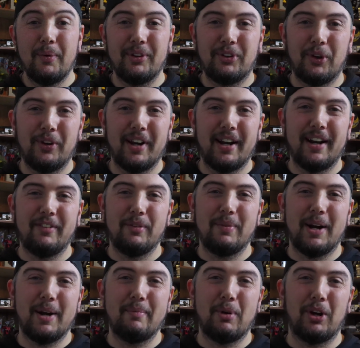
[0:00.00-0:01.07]
What's going on,
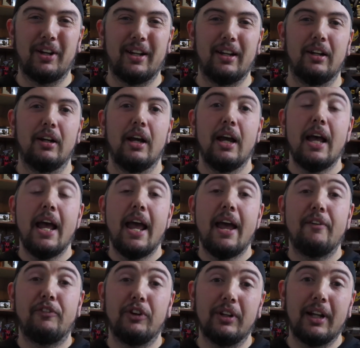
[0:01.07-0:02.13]
everybody? Mark here.
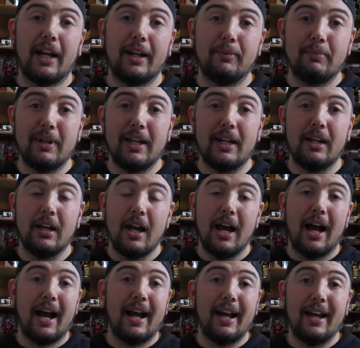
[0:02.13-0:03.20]
If you're like me,
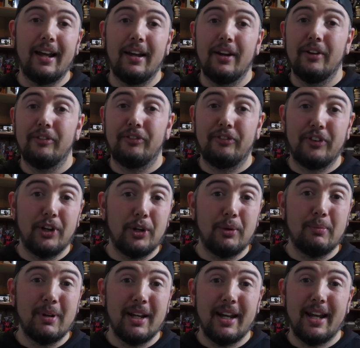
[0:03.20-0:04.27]
I
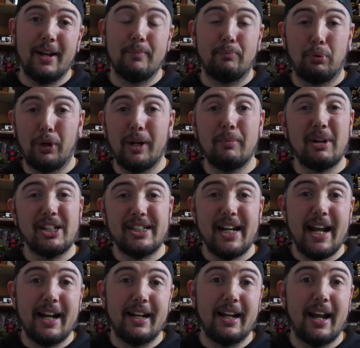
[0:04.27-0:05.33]
film and pretty much
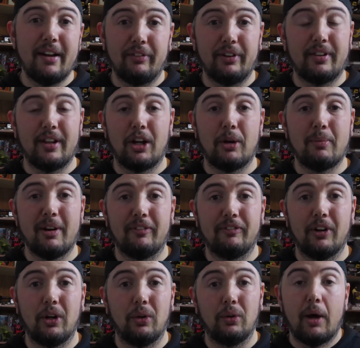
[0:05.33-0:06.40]
edit everything on my
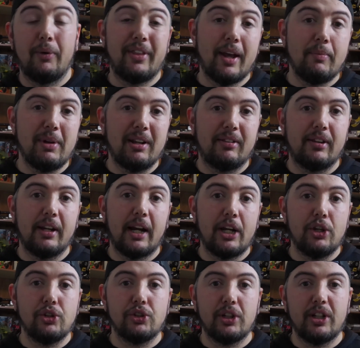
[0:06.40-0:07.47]
phone. Now, with that being said, I
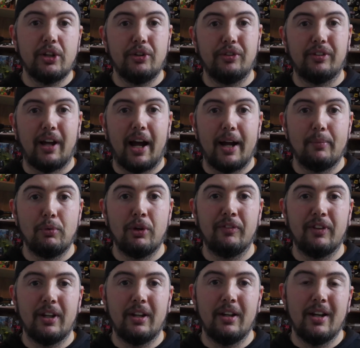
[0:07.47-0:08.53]
usually use
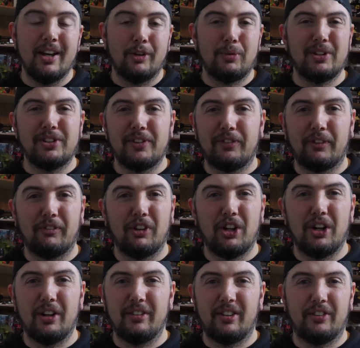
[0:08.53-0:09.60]
iMovie, especially for
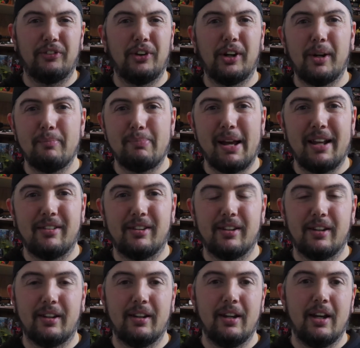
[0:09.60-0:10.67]
vlogs. It's very
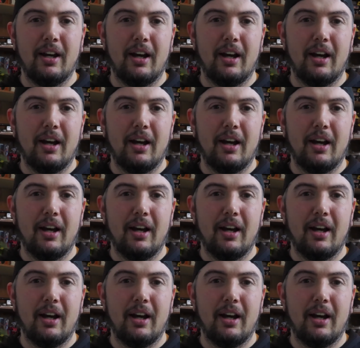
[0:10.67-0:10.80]
basic.